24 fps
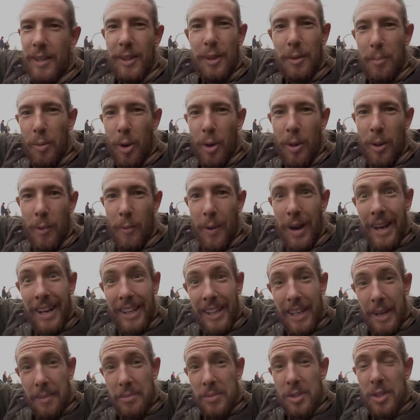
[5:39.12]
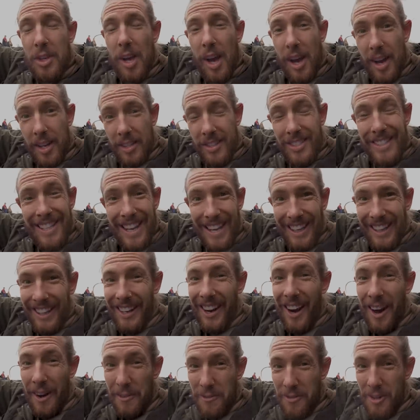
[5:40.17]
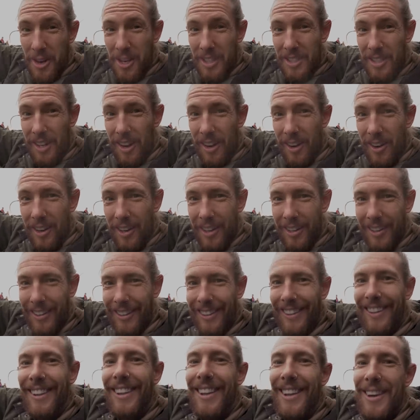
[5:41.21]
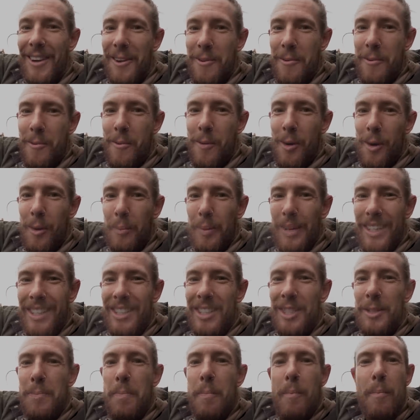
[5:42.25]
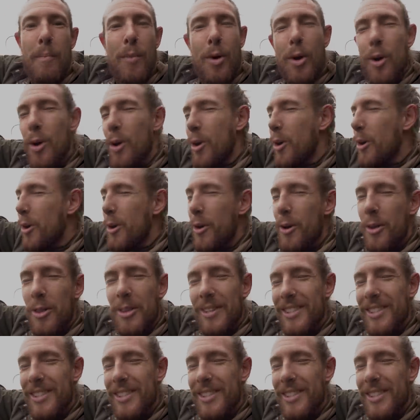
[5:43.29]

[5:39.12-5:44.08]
the more that when it comes to us taking our first lock, we'll be smooth